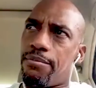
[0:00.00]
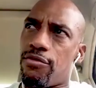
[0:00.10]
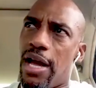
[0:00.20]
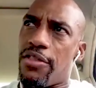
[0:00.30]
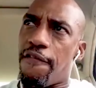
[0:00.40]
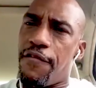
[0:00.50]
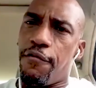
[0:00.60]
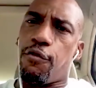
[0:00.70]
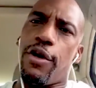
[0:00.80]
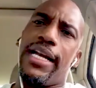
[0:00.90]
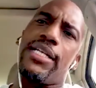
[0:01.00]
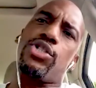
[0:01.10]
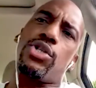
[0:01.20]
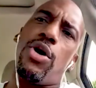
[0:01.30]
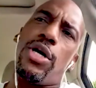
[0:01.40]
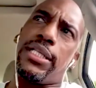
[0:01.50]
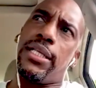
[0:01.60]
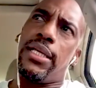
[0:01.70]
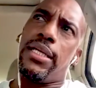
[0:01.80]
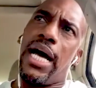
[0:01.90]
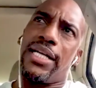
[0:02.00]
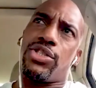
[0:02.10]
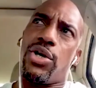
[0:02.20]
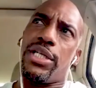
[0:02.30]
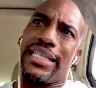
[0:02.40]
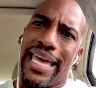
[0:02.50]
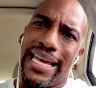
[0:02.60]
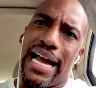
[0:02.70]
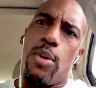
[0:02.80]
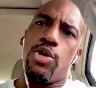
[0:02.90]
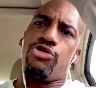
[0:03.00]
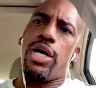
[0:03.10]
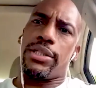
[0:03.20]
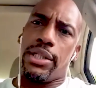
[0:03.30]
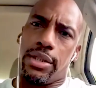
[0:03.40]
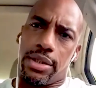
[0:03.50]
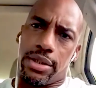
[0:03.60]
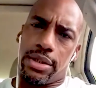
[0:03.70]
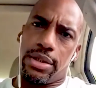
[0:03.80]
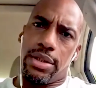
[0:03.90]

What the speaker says: Around the fifth grade, I started to hang out with drug dealers.